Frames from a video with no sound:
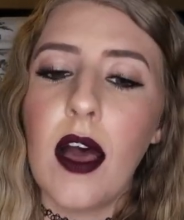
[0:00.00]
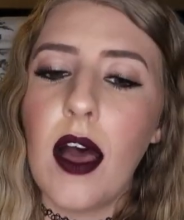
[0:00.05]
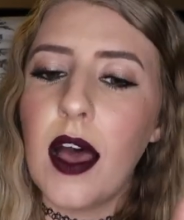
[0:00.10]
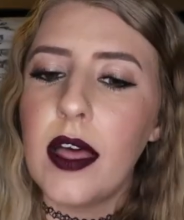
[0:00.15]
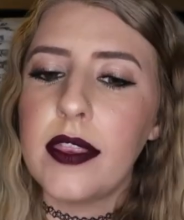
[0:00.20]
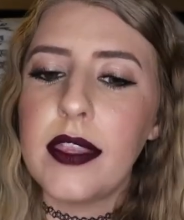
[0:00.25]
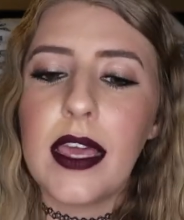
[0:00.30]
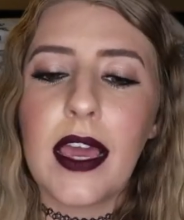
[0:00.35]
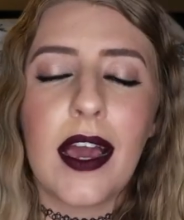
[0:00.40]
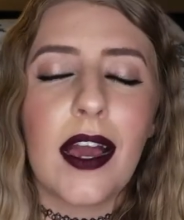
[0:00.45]

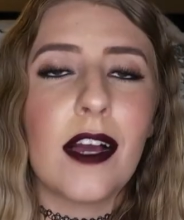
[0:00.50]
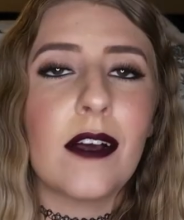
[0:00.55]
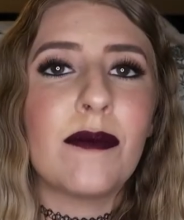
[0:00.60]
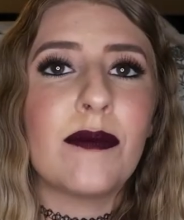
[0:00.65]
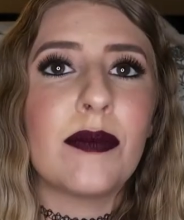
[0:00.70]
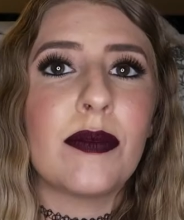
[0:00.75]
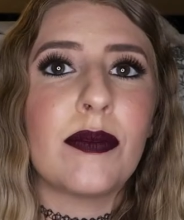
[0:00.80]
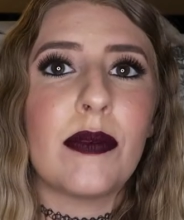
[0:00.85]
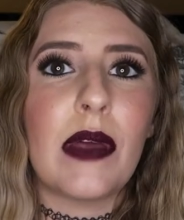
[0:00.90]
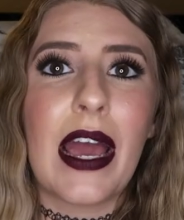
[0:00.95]
on the app,
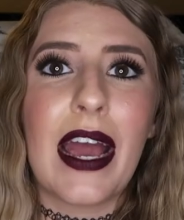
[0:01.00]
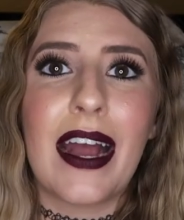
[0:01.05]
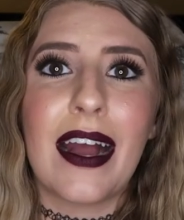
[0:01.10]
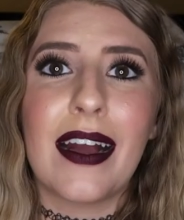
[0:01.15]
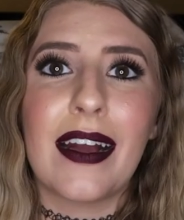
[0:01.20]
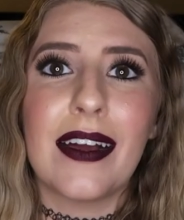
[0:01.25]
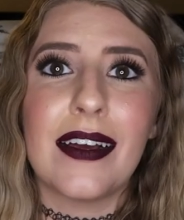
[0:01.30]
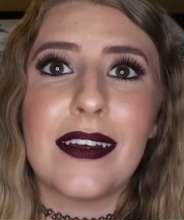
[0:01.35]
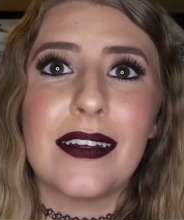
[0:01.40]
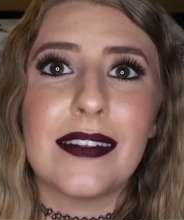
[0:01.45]

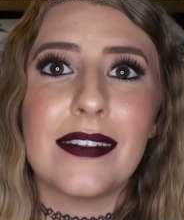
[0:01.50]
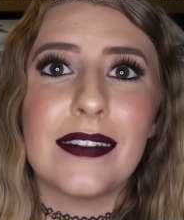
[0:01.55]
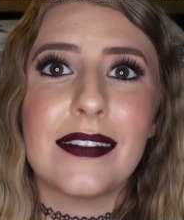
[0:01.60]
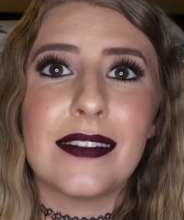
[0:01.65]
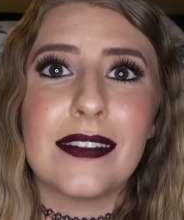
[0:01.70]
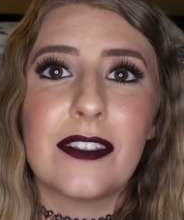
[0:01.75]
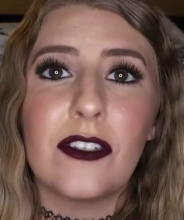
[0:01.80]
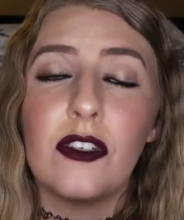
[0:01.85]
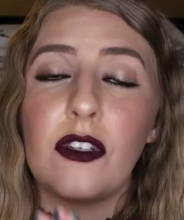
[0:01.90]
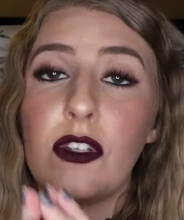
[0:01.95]
at
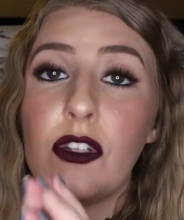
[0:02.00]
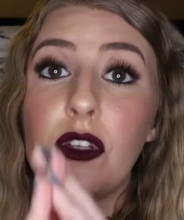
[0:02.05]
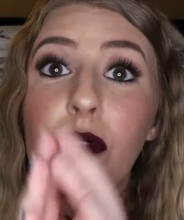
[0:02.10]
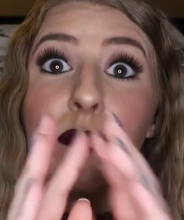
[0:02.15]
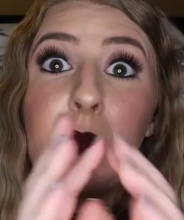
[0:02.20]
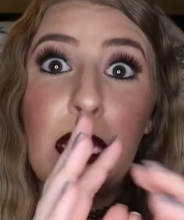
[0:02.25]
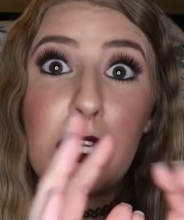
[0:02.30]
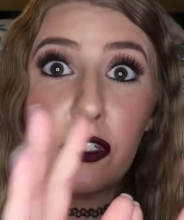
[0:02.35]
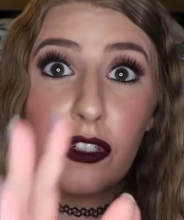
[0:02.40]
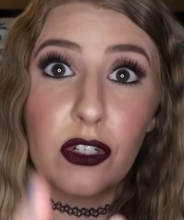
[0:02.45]
you,
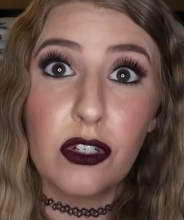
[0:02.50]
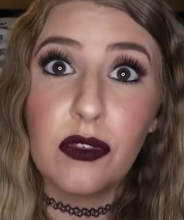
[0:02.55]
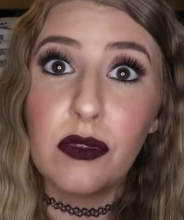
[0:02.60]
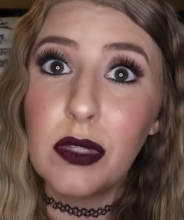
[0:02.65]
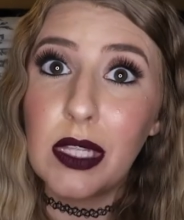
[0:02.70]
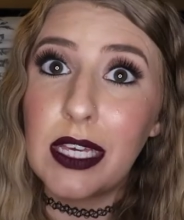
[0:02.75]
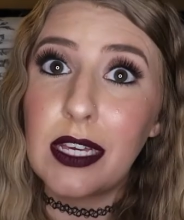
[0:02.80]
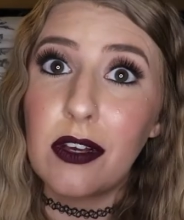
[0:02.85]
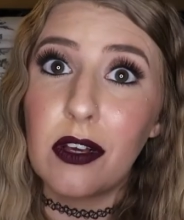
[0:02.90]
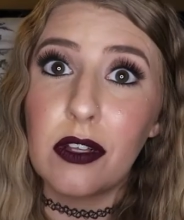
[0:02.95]
make sure you
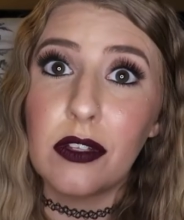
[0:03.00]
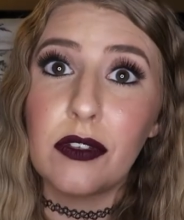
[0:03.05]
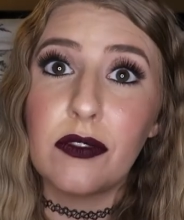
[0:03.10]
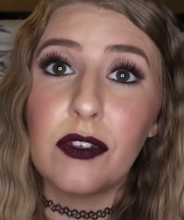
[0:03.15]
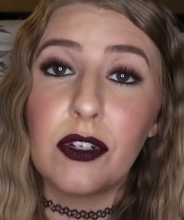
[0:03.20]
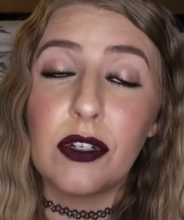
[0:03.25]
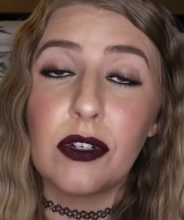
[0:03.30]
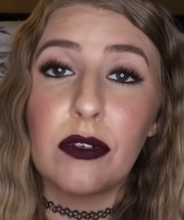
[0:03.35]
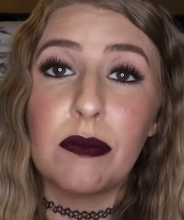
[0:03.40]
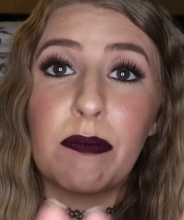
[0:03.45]
link all of
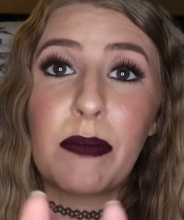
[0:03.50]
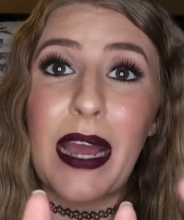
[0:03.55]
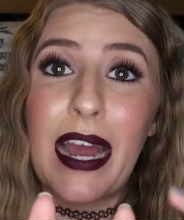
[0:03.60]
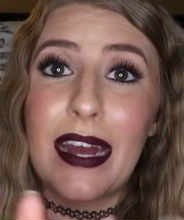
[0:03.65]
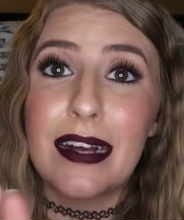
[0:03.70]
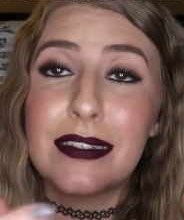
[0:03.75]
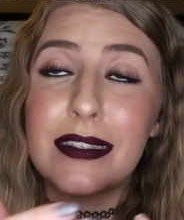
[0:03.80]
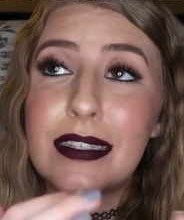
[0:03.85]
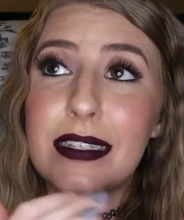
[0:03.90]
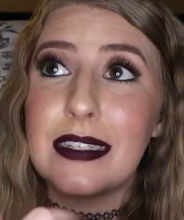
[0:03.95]
your
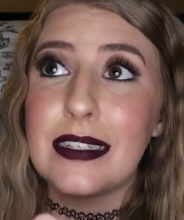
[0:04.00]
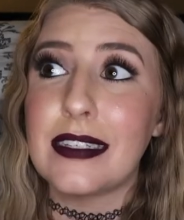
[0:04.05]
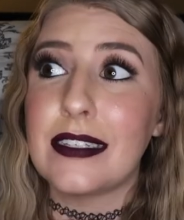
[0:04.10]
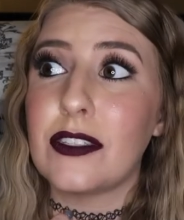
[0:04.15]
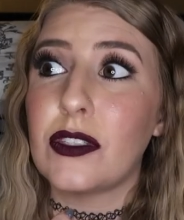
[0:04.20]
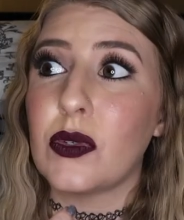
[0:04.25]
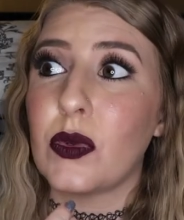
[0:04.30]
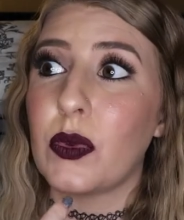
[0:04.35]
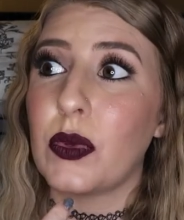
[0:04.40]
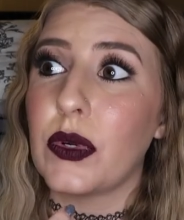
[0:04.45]

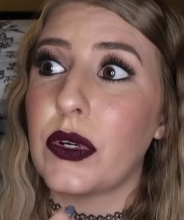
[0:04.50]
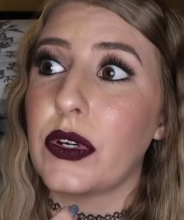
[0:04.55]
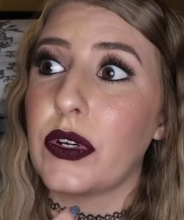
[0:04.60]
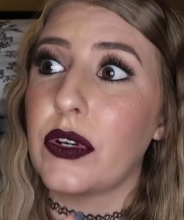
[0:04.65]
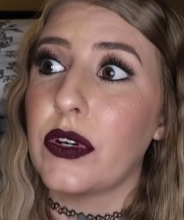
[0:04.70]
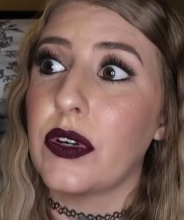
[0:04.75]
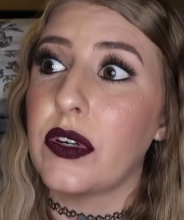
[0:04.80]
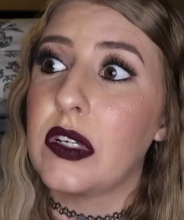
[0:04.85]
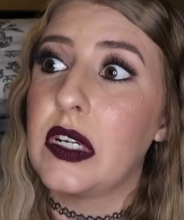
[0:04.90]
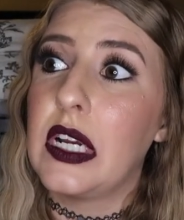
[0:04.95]
passes
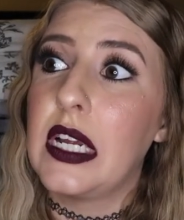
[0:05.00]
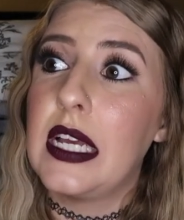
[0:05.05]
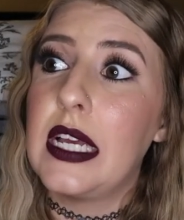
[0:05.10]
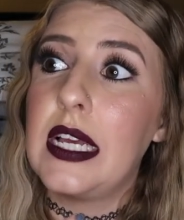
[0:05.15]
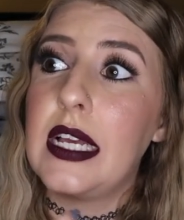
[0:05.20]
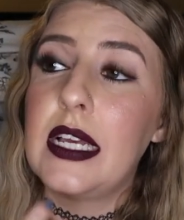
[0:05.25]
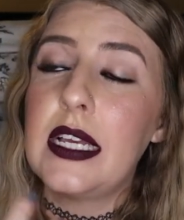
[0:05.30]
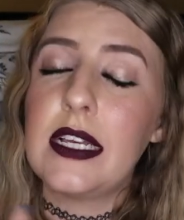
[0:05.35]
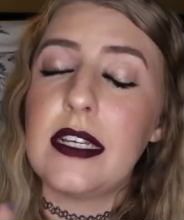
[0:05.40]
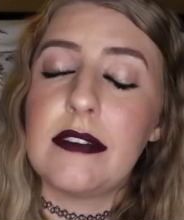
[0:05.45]
or
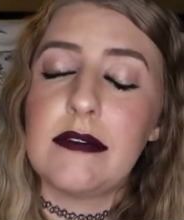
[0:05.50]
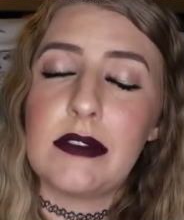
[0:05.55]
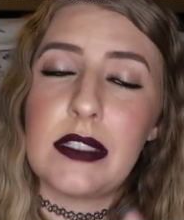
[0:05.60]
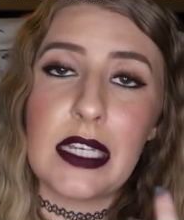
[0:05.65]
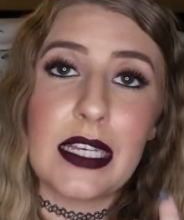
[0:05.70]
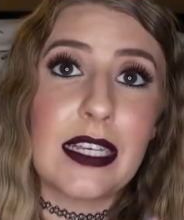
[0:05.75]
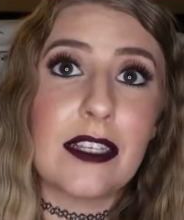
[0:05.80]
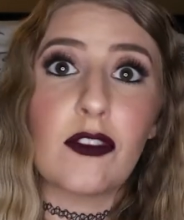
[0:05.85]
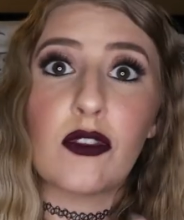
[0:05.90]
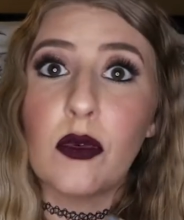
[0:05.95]

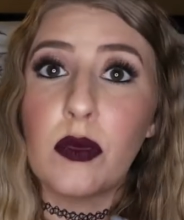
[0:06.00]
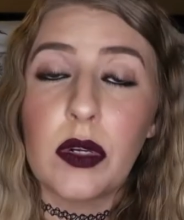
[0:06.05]
tickets or